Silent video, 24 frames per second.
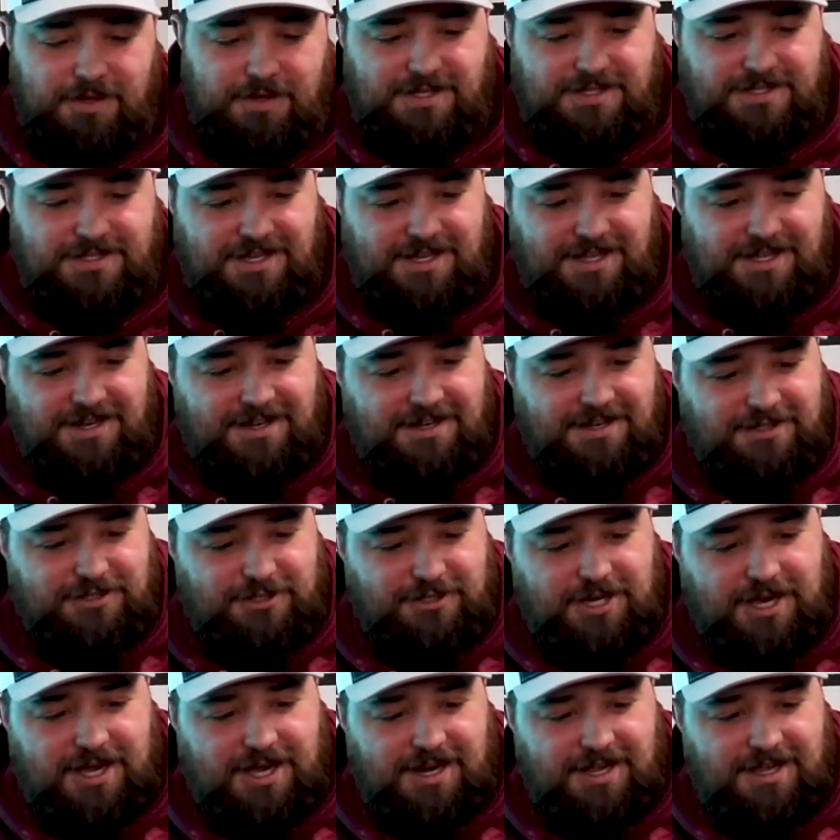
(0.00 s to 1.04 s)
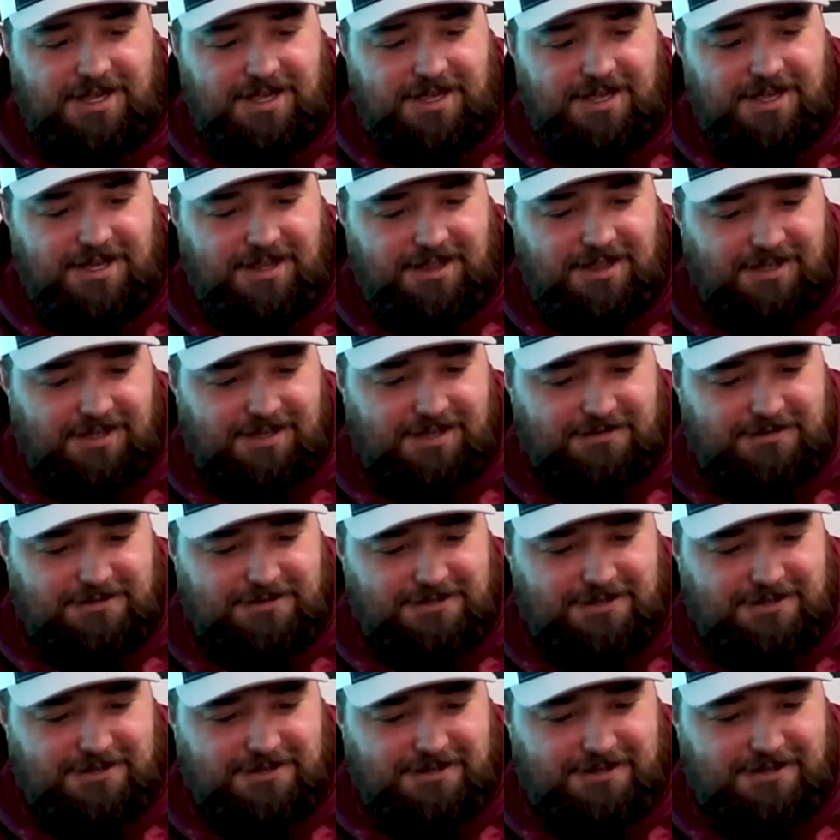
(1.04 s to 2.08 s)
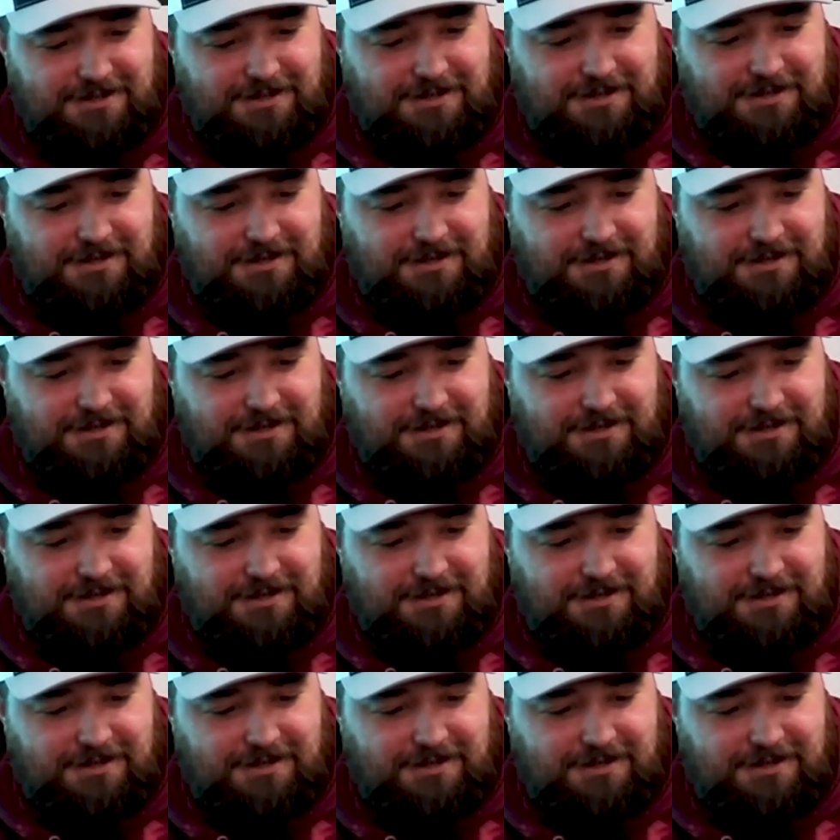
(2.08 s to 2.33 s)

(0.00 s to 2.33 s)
place again. Chattahee, I think it was called.